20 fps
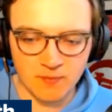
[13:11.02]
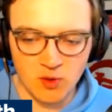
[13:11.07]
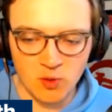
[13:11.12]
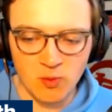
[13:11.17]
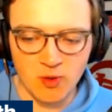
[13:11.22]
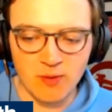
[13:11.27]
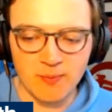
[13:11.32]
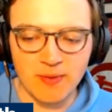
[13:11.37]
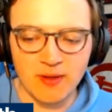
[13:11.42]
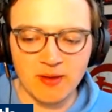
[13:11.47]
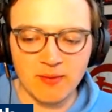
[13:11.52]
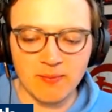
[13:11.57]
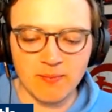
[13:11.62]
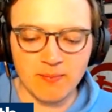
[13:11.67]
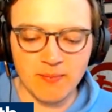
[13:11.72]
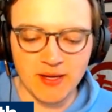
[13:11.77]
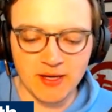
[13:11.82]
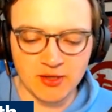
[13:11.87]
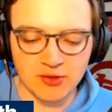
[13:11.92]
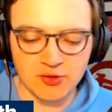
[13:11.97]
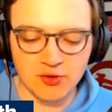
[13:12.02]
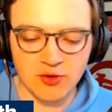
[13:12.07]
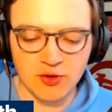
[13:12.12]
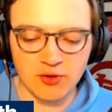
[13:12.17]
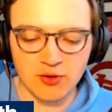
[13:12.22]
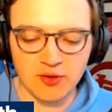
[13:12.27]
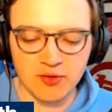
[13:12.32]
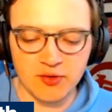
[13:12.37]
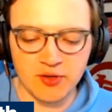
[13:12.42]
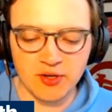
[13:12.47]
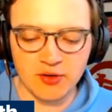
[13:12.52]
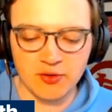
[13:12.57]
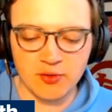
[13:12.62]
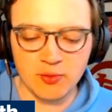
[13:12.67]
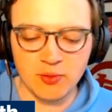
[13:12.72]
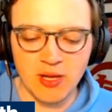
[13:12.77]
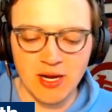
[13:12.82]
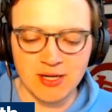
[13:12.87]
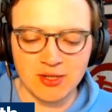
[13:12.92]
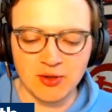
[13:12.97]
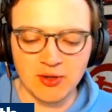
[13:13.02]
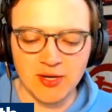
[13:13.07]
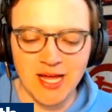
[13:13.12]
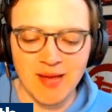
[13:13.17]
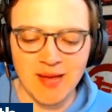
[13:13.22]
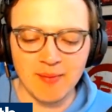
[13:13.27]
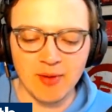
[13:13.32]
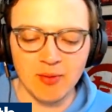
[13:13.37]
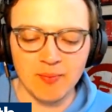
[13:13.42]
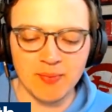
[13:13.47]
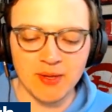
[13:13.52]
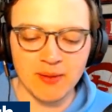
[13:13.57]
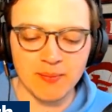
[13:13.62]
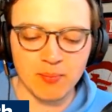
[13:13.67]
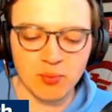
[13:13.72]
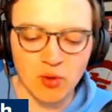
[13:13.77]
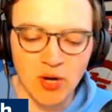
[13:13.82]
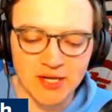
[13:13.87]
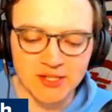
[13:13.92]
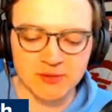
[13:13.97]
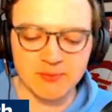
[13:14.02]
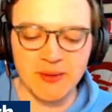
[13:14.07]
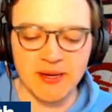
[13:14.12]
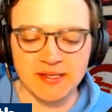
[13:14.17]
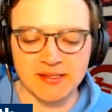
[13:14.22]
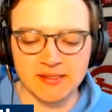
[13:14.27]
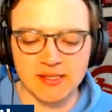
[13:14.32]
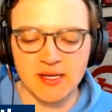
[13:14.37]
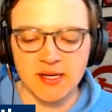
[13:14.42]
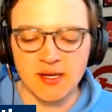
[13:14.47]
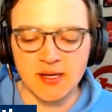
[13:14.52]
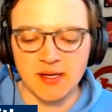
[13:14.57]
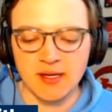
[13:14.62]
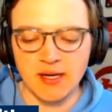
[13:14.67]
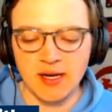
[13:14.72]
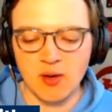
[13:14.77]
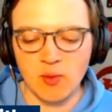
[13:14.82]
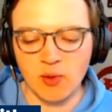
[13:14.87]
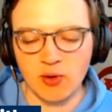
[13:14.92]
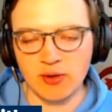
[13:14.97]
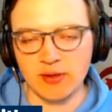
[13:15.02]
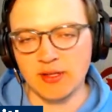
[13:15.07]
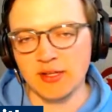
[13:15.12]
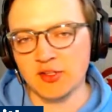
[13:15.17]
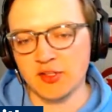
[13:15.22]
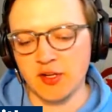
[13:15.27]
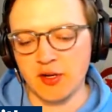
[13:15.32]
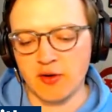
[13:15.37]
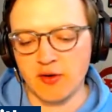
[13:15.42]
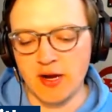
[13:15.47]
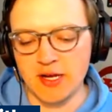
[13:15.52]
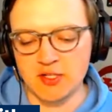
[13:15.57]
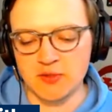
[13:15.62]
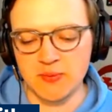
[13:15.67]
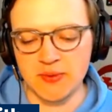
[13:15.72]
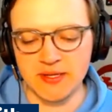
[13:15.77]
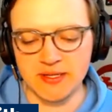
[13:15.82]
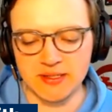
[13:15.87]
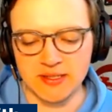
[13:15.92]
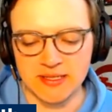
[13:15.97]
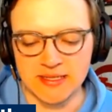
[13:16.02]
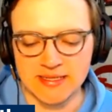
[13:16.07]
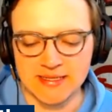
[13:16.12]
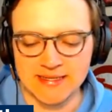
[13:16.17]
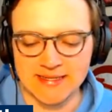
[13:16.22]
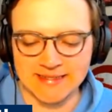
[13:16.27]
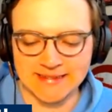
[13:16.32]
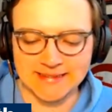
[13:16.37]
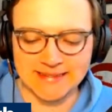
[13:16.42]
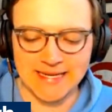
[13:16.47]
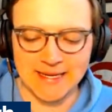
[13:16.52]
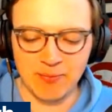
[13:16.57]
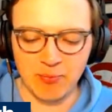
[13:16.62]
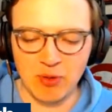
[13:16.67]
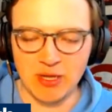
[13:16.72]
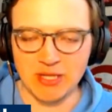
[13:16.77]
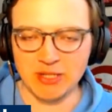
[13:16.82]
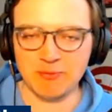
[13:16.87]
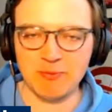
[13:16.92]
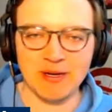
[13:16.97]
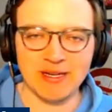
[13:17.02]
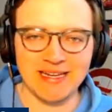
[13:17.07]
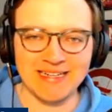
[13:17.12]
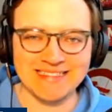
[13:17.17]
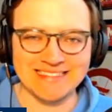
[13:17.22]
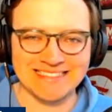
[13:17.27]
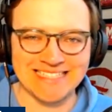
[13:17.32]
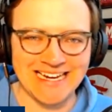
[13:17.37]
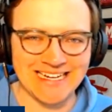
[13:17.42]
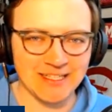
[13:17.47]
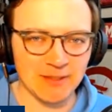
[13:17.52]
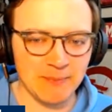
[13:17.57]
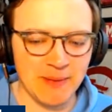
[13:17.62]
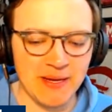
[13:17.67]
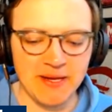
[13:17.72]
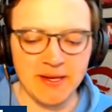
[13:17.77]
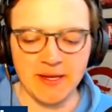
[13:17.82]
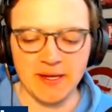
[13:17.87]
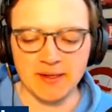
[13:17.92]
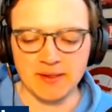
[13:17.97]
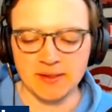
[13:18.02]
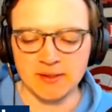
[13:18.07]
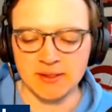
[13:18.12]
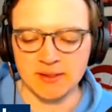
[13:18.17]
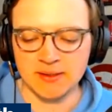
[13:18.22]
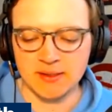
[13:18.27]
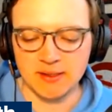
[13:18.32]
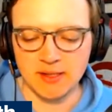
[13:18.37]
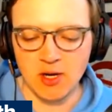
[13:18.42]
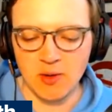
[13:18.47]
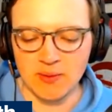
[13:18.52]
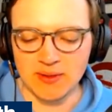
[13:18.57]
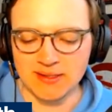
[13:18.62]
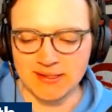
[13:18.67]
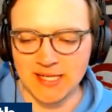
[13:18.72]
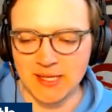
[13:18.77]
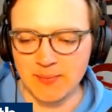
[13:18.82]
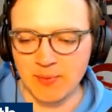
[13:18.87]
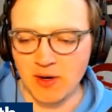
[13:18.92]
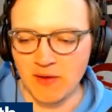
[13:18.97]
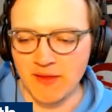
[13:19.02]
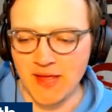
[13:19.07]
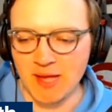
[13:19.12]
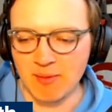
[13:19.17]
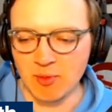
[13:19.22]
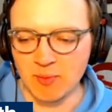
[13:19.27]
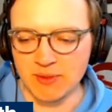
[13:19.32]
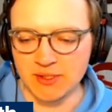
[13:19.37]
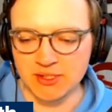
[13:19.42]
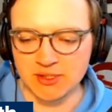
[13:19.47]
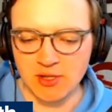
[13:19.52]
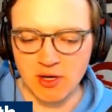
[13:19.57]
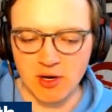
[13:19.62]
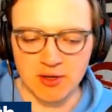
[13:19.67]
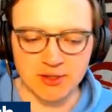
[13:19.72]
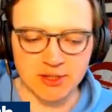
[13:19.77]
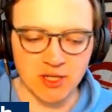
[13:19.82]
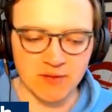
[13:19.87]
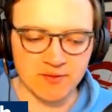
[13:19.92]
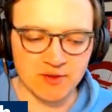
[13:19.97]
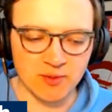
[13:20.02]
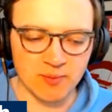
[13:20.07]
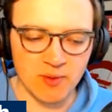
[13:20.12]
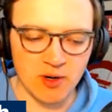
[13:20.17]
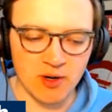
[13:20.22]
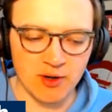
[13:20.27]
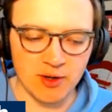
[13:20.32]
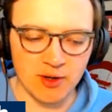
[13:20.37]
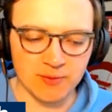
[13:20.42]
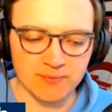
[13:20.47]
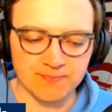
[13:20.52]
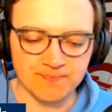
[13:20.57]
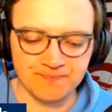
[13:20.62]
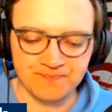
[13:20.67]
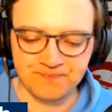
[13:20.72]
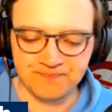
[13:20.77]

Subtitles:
you want to be making sure that you're listening to Locked On MLB Prospects, where Lindsey Crosby is a prospect encyclopedia, going deep on the MLB stars of tomorrow.